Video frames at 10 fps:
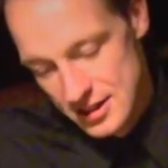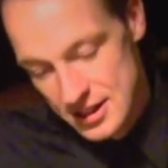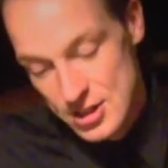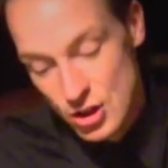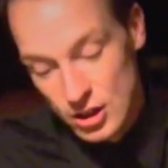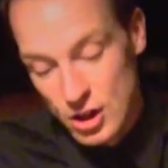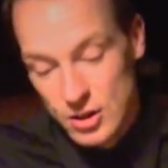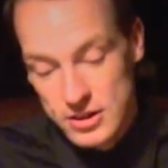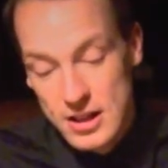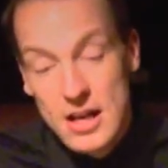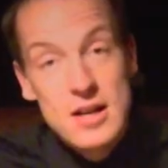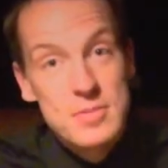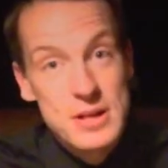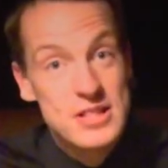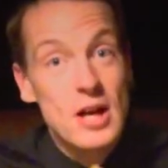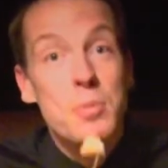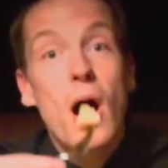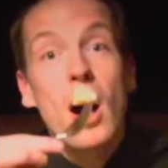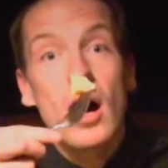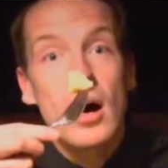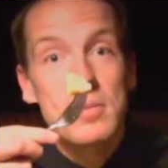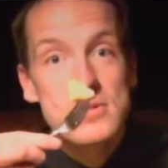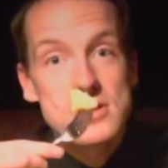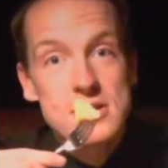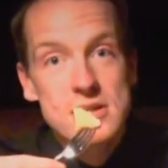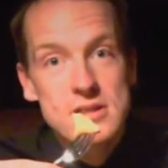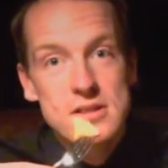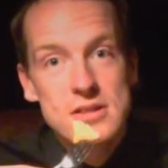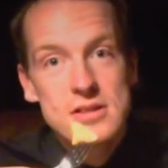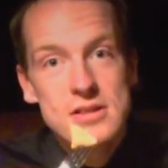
These are called pizza pops.